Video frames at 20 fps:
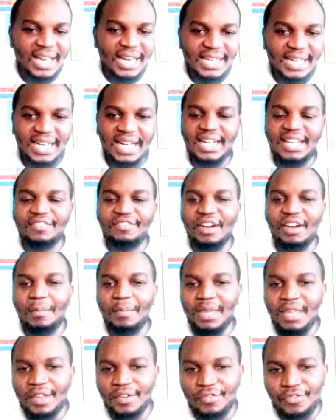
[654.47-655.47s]
deliver
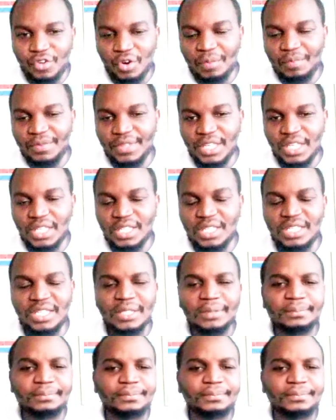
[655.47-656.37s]
me from this